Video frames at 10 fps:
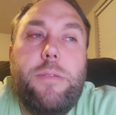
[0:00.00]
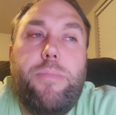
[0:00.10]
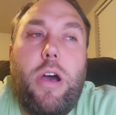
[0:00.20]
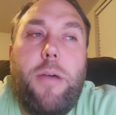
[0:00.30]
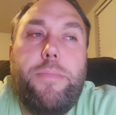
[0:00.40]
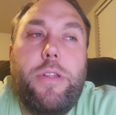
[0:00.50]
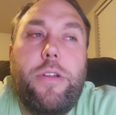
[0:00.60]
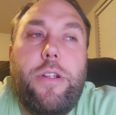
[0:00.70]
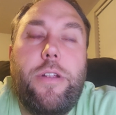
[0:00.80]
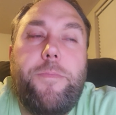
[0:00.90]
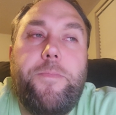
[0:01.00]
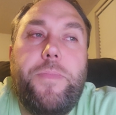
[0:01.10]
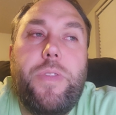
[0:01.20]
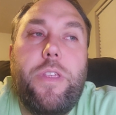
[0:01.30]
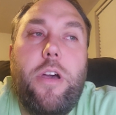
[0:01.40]
popular
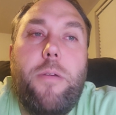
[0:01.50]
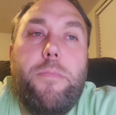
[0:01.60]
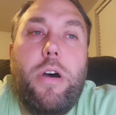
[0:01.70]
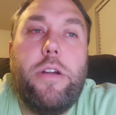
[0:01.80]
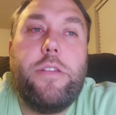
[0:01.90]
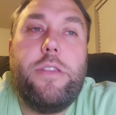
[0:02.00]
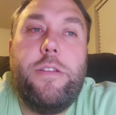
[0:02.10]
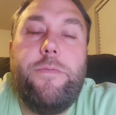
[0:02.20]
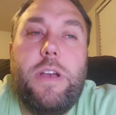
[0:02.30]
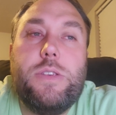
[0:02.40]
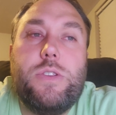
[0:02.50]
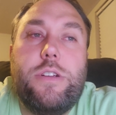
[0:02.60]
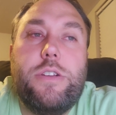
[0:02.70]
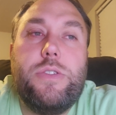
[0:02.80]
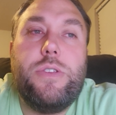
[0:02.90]
among the
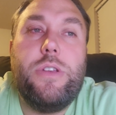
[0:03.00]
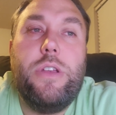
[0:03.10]
investors